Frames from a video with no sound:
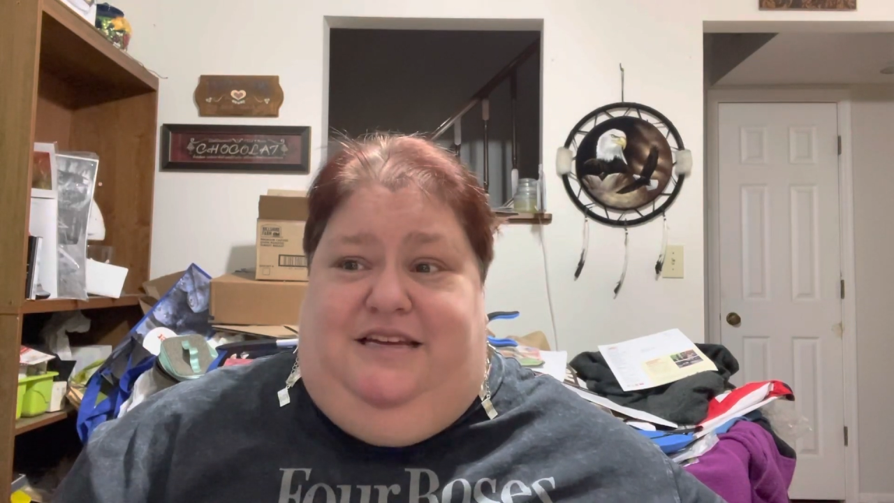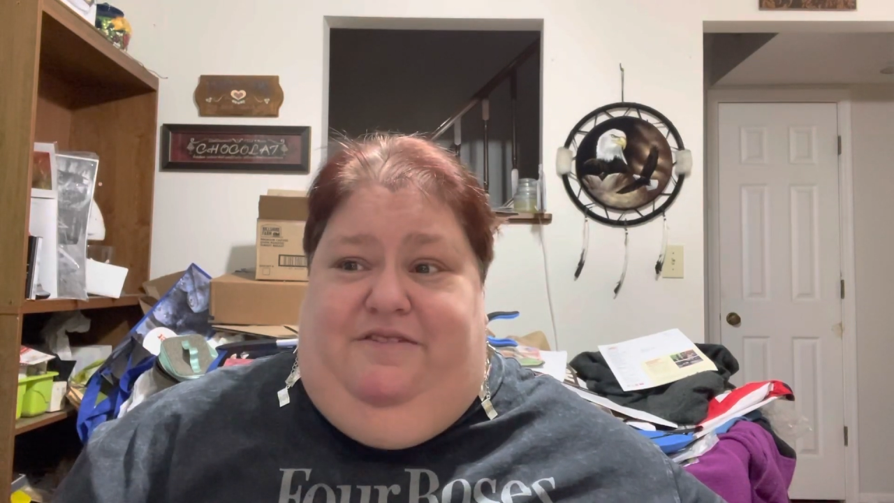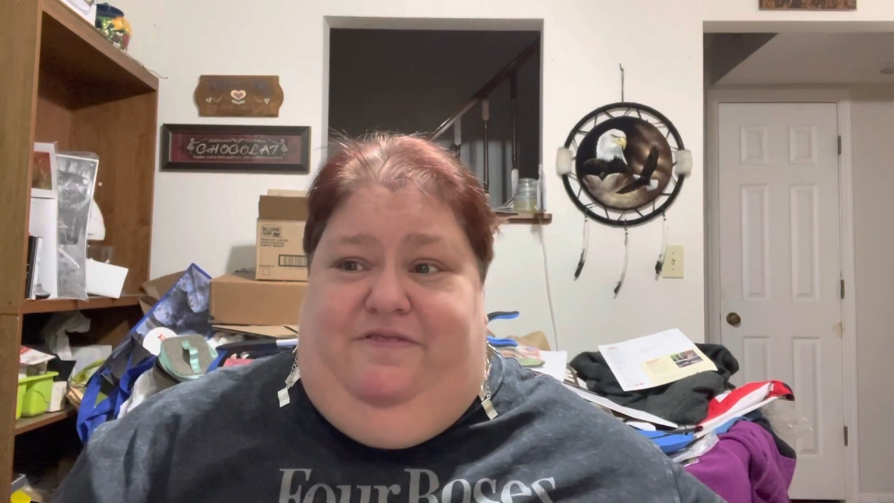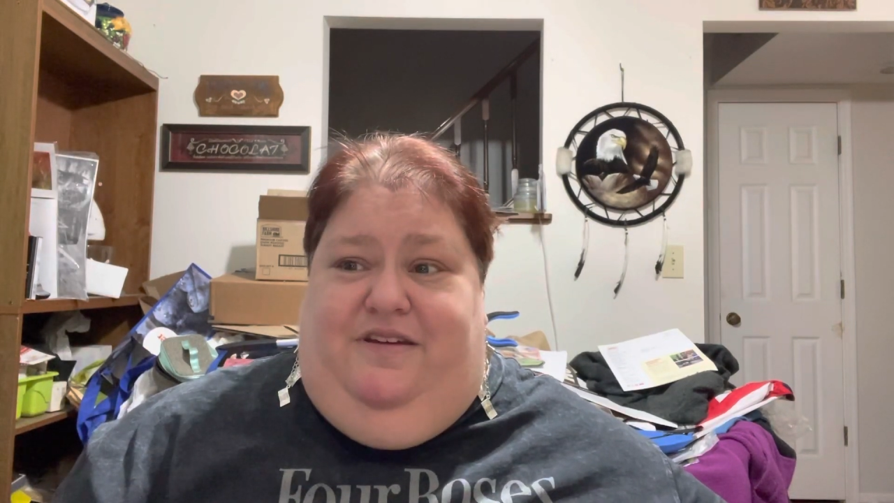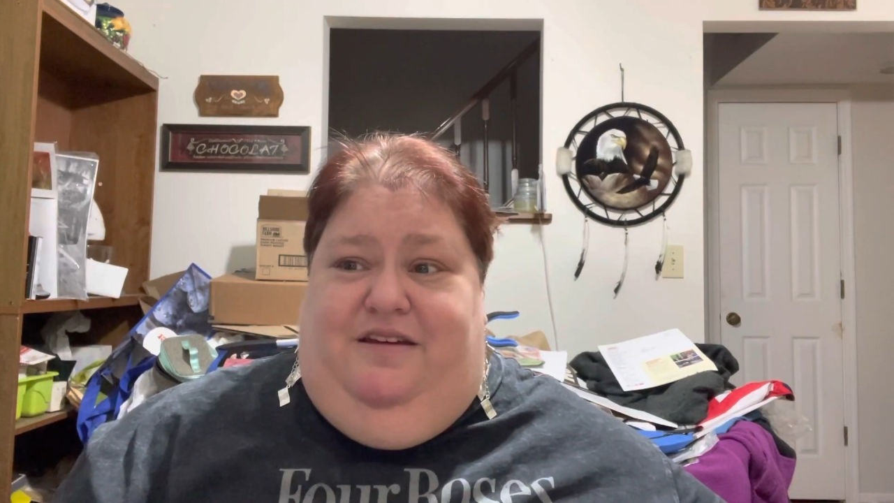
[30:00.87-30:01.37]

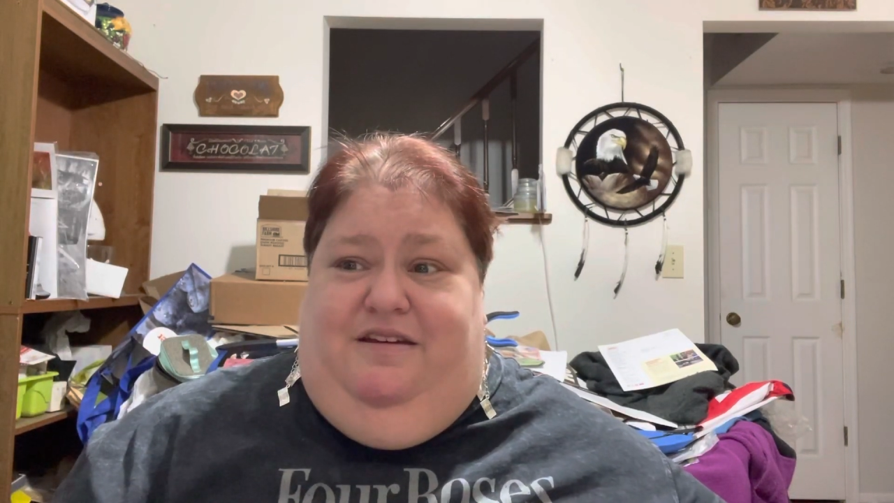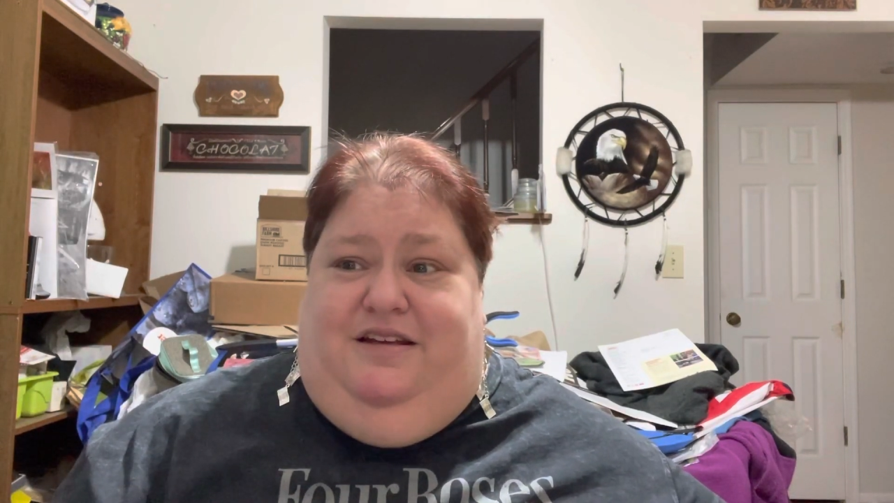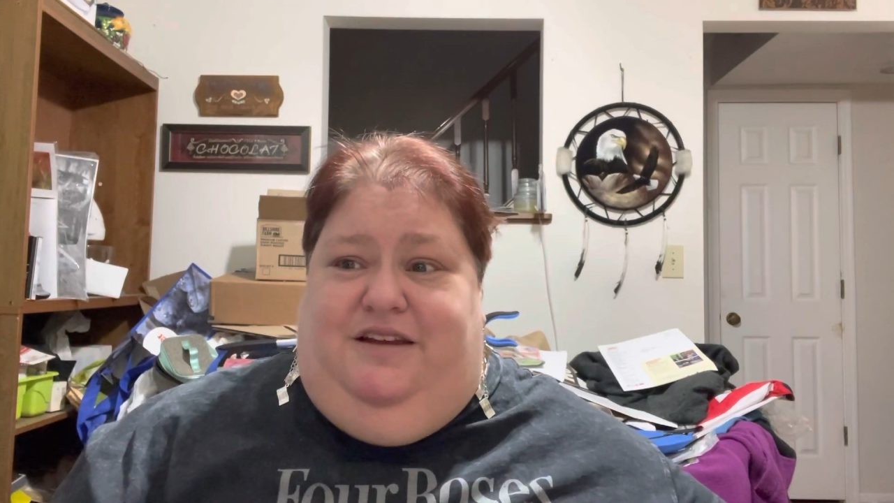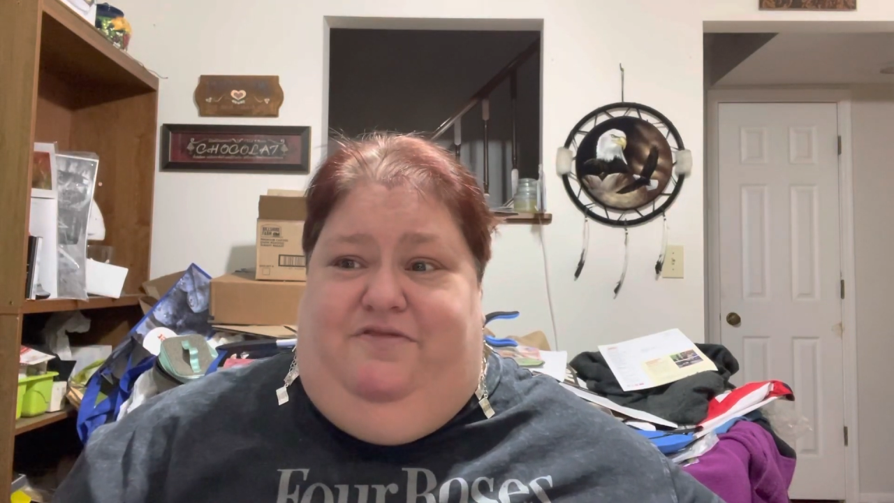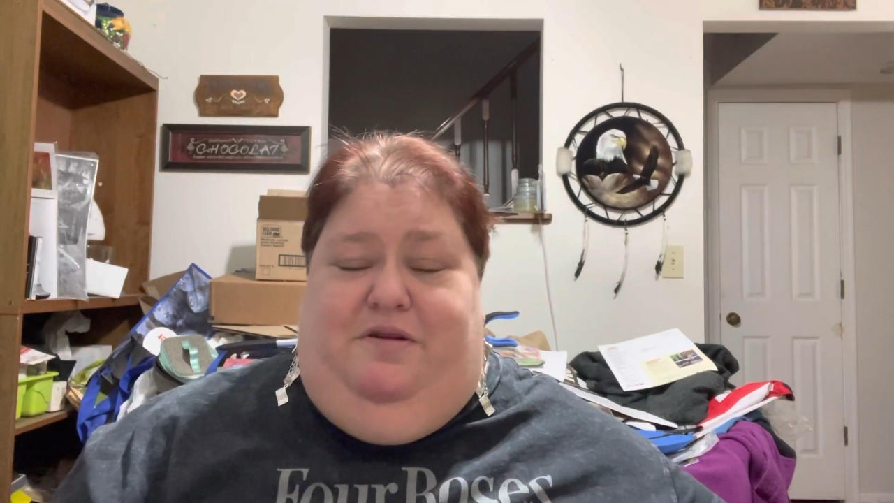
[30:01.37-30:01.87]
if
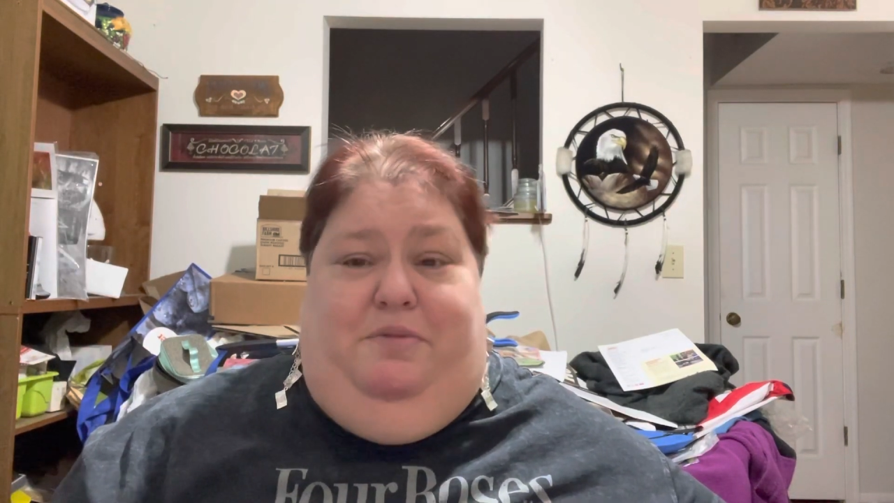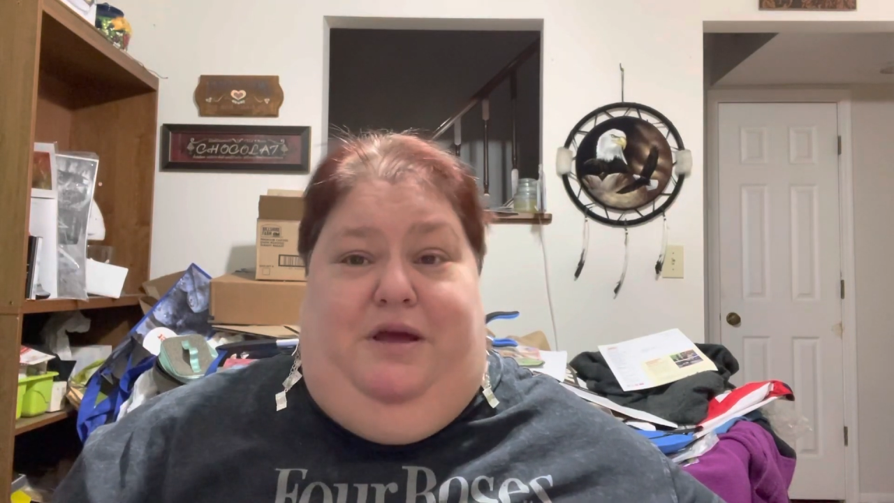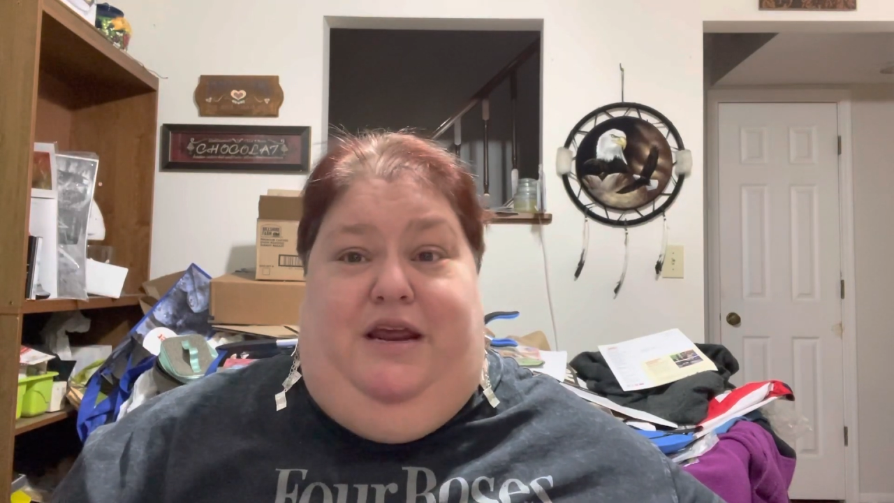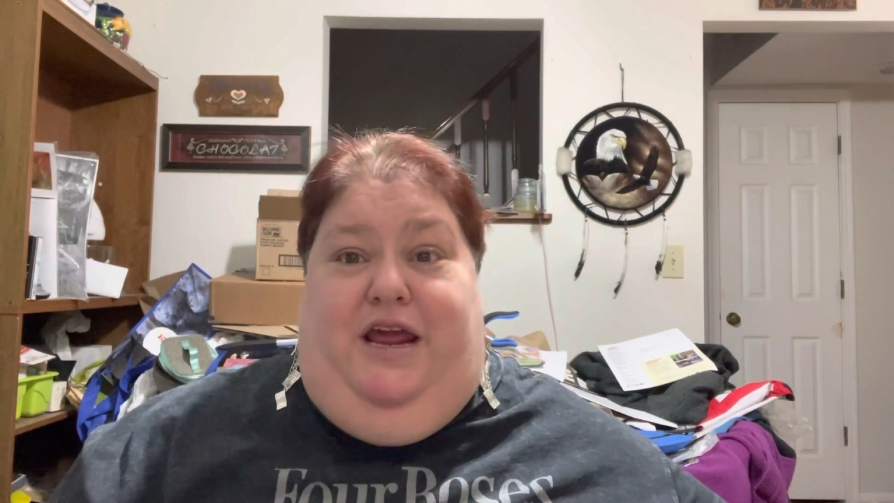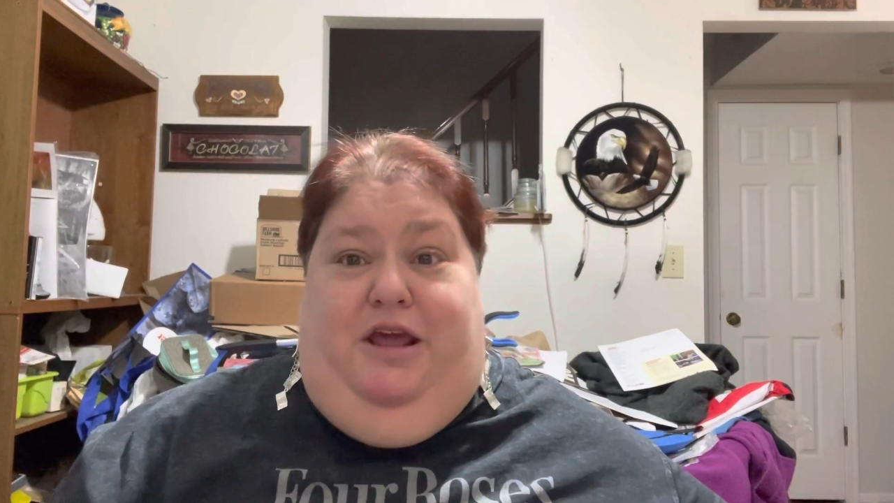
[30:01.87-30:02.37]
it had
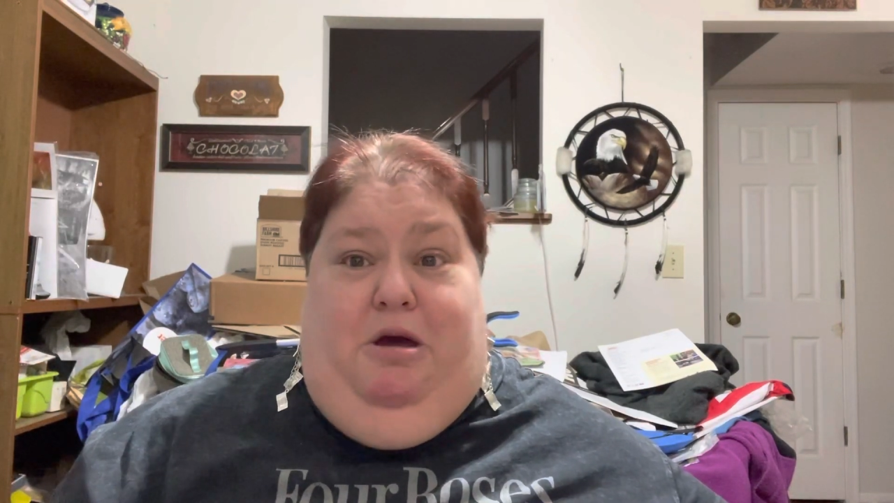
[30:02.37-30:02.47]
been any